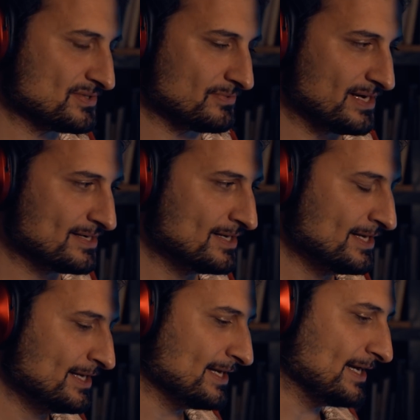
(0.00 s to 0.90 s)
it right,
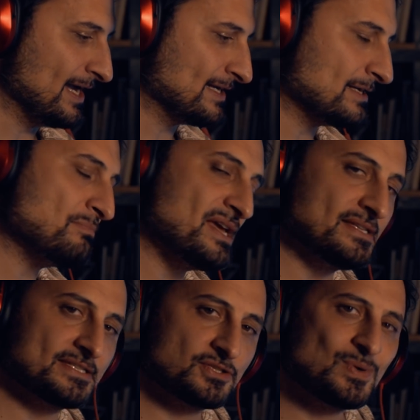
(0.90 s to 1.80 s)
and it
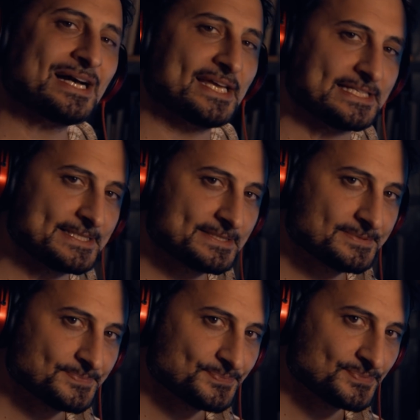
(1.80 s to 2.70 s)
means twilight.
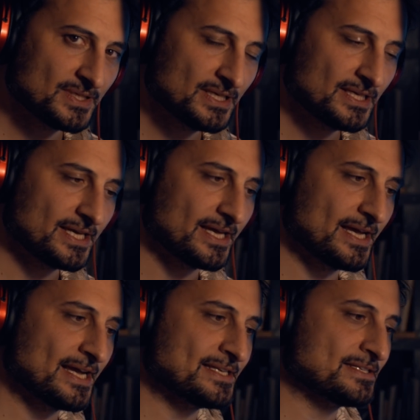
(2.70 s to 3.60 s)

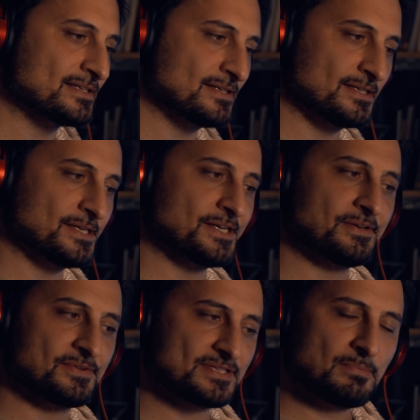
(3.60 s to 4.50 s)

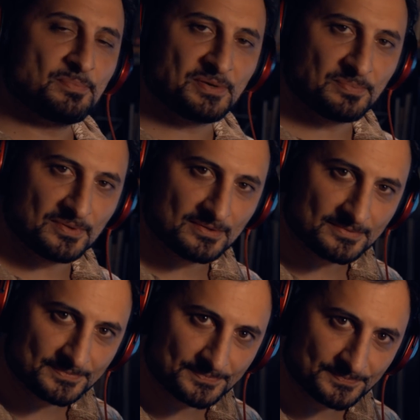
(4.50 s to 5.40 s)
And some people
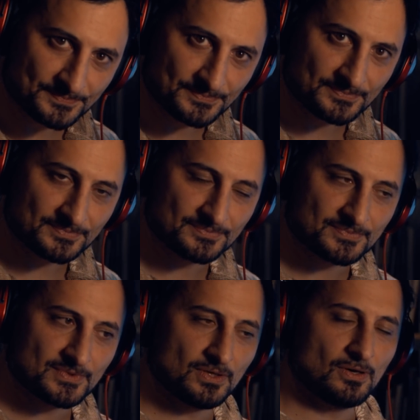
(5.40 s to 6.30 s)

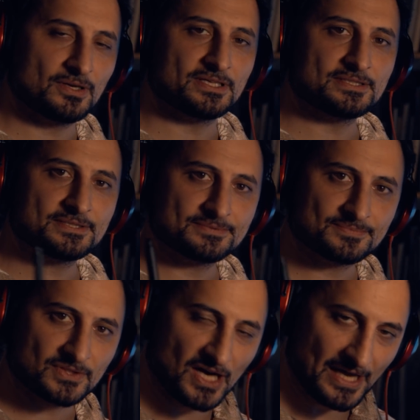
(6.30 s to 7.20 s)
call it
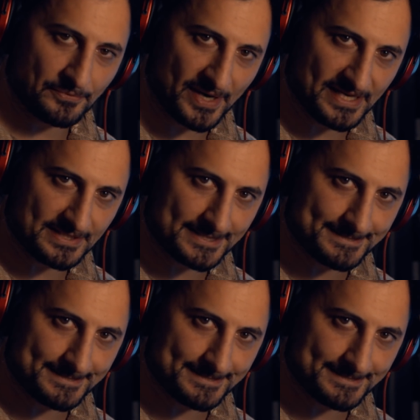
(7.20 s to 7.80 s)
God rays.